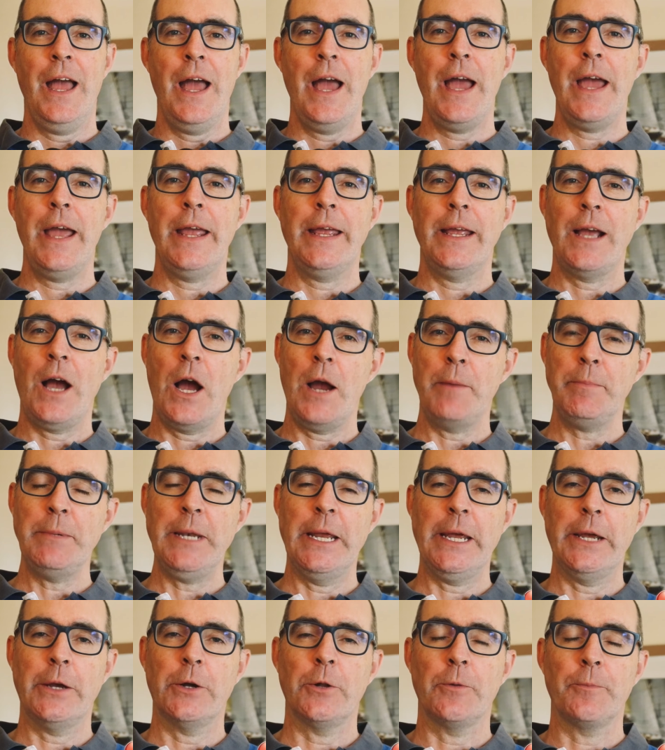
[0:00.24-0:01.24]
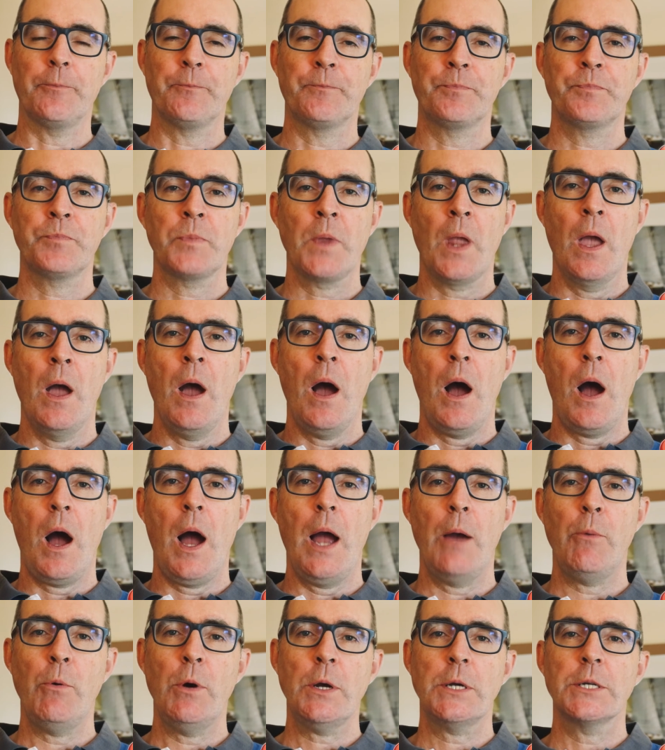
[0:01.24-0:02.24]
Hey, I'm Neil.
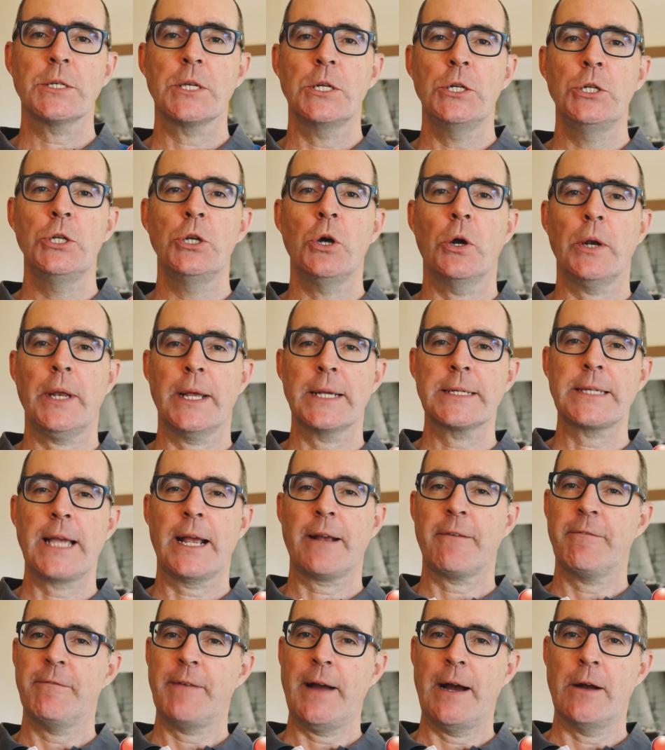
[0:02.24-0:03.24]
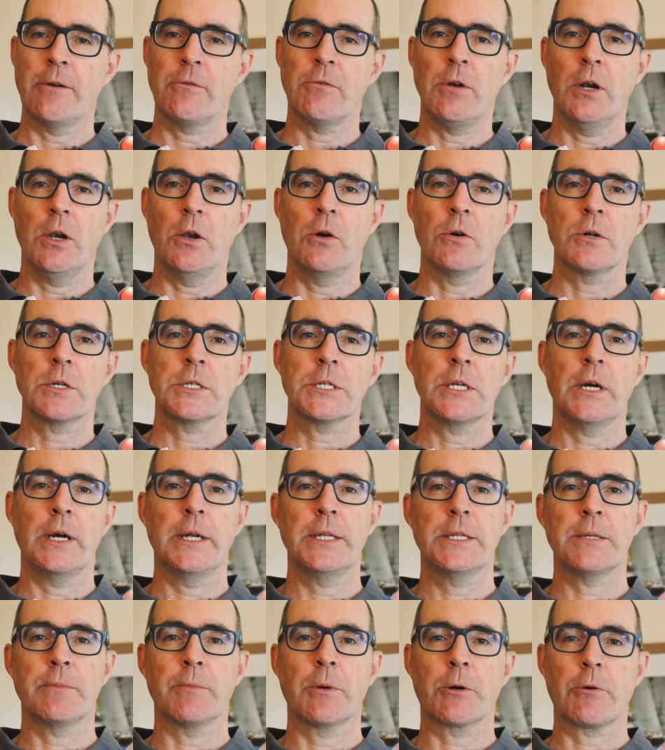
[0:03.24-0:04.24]
I work as a non-exec founder
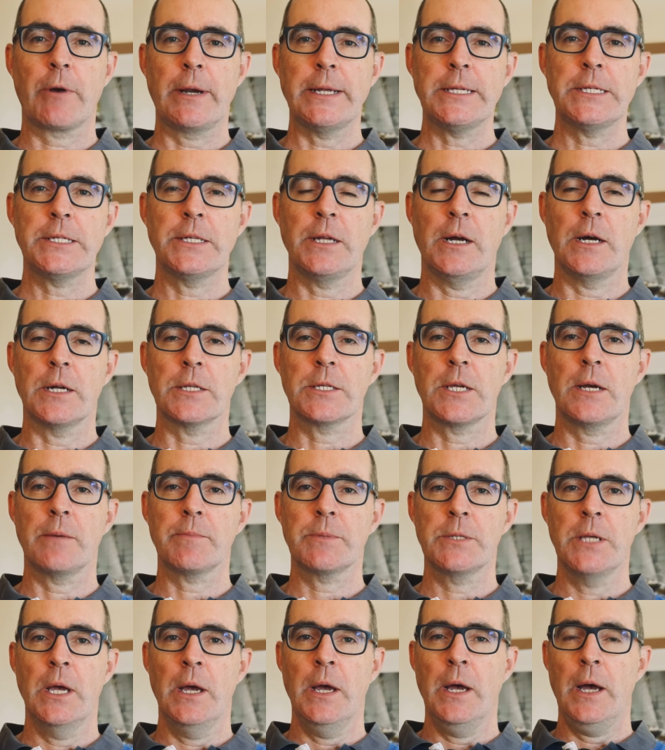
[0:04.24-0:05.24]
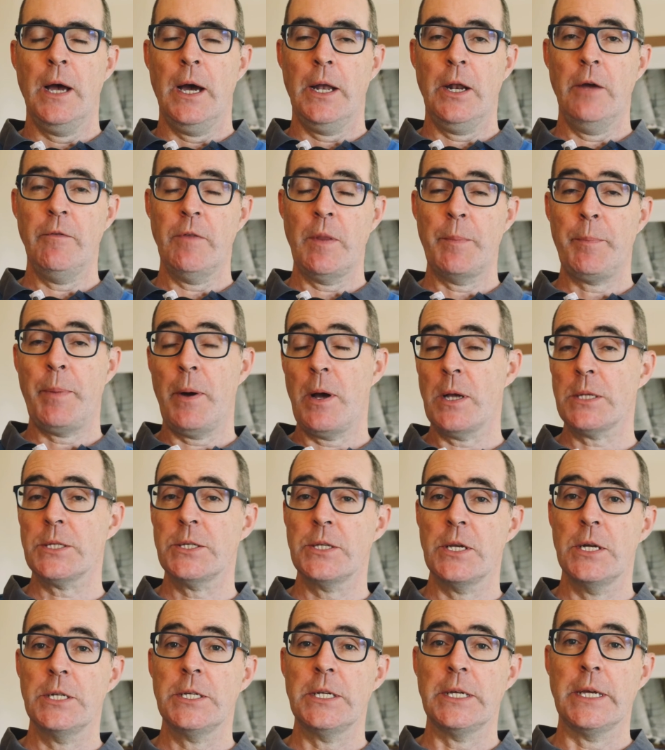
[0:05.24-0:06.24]
alongside some great startups, and over the past
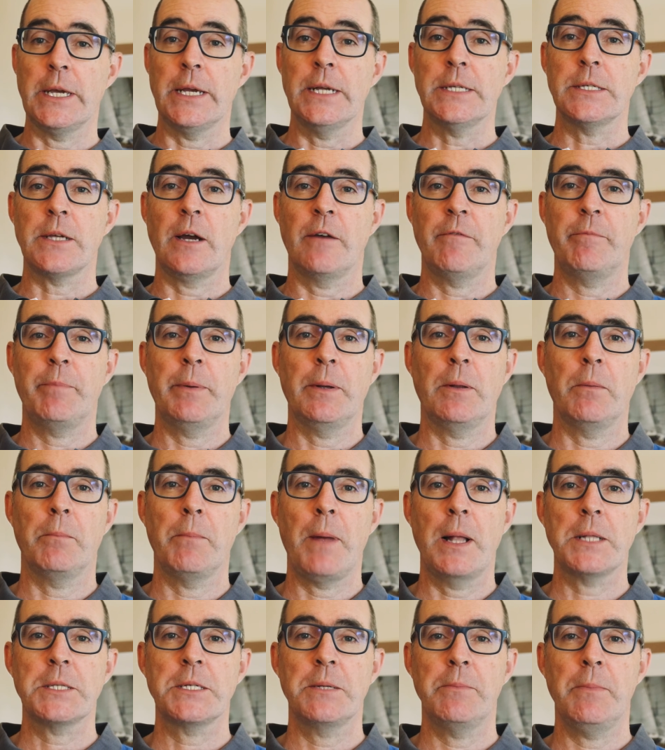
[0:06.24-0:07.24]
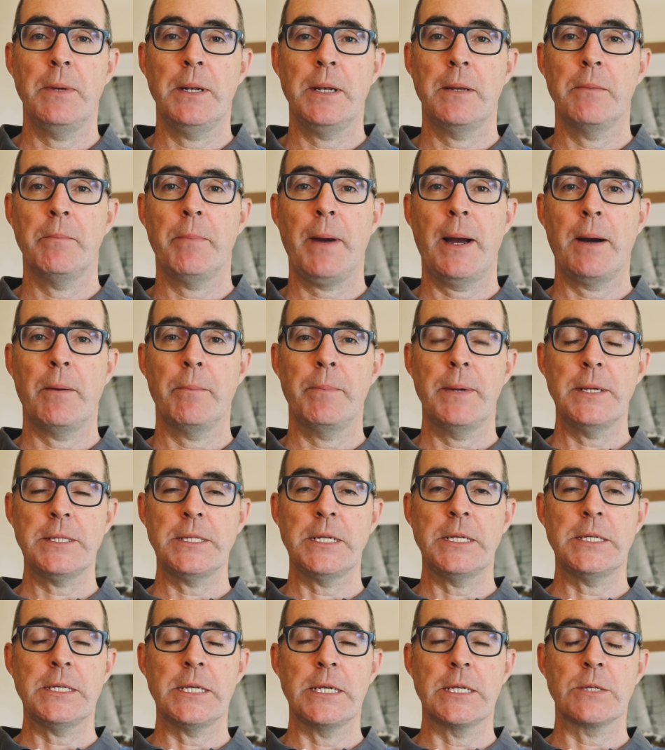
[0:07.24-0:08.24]
30 years I've built multi-million pound
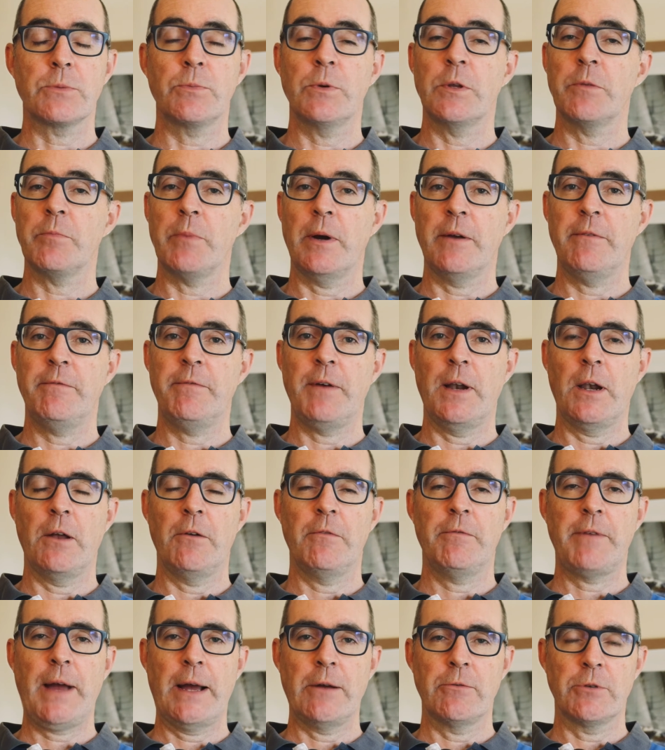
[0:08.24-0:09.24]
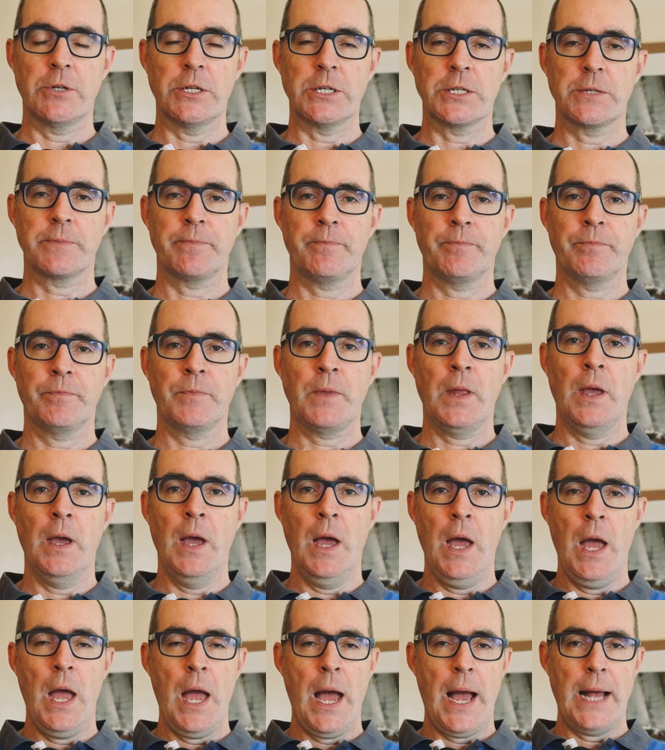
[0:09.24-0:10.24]
businesses with my fellow founders.
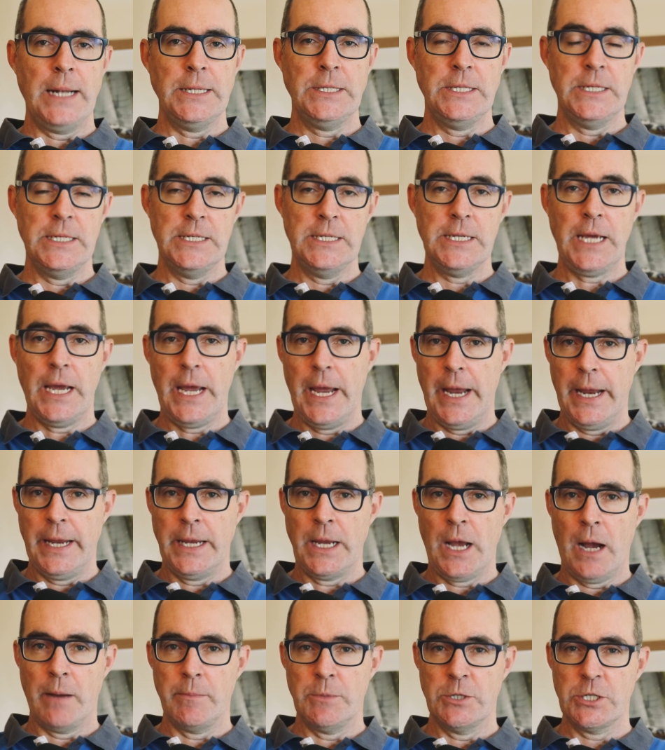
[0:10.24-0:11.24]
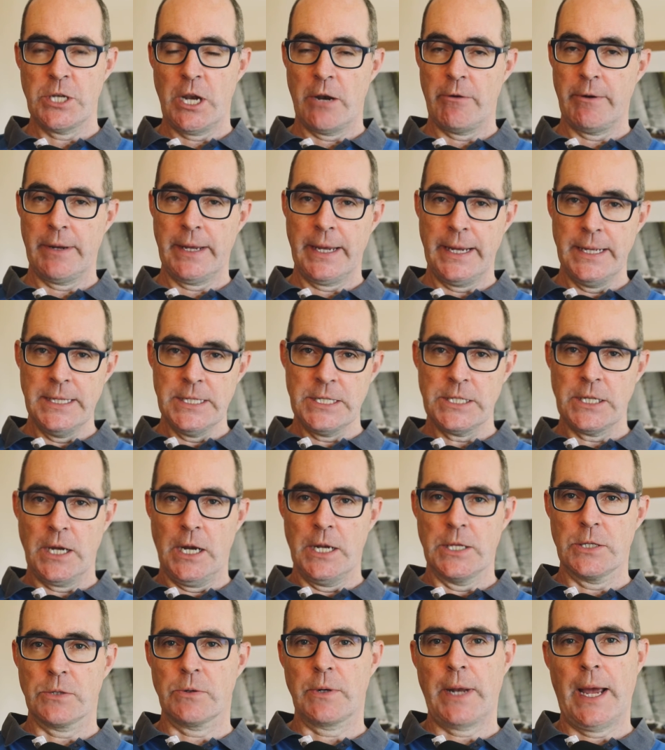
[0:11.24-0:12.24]
And today I'm sharing
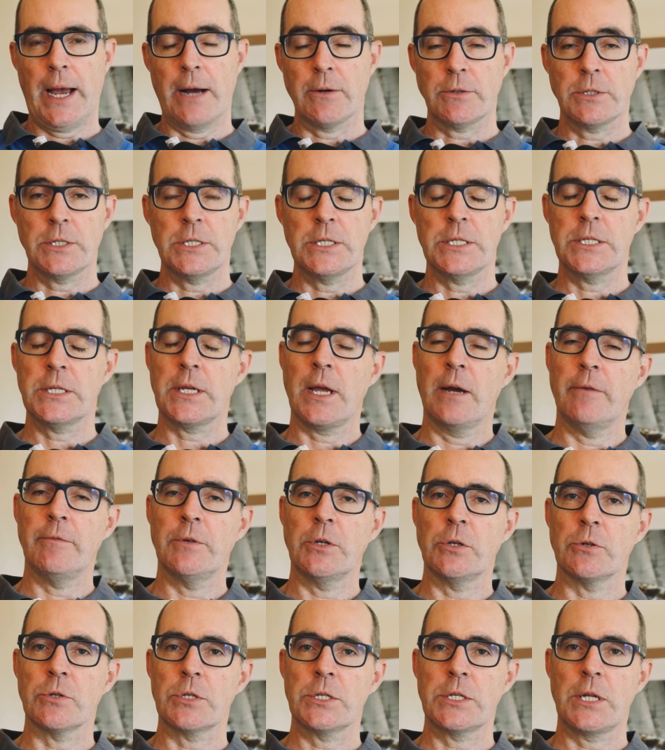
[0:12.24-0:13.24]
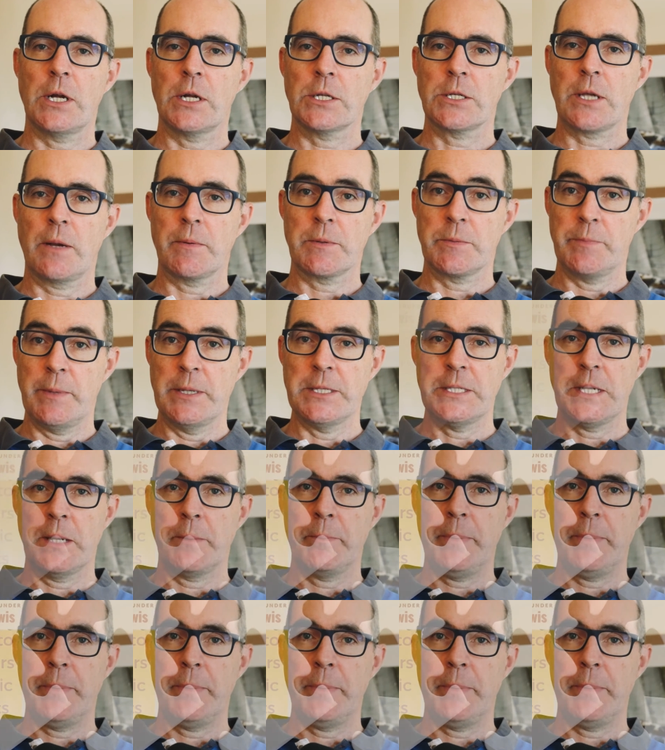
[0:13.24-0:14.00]
insights on how to discover your startup's missing